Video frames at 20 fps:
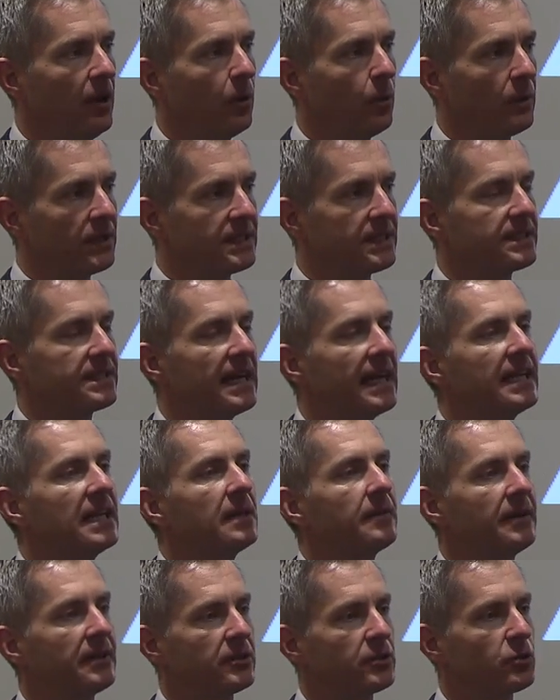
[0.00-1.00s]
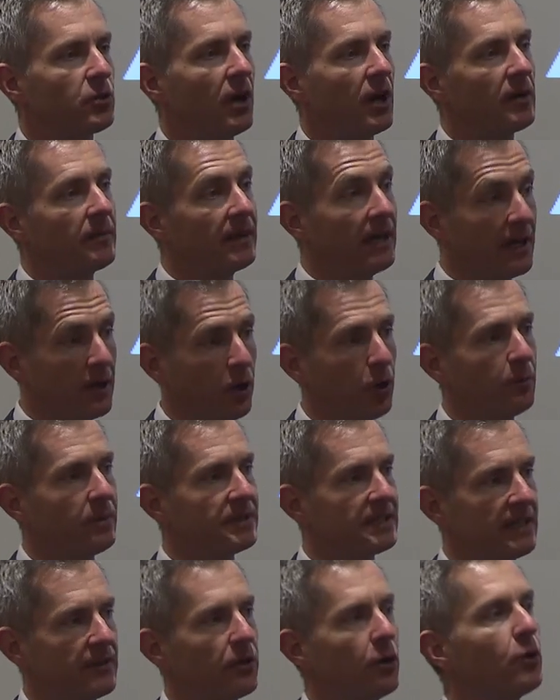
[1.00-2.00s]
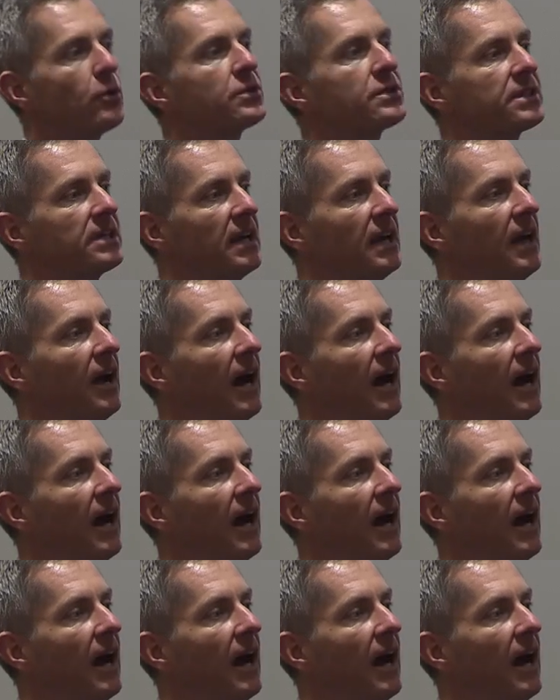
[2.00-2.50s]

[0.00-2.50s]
What's exciting about astronomy, I hope, is that those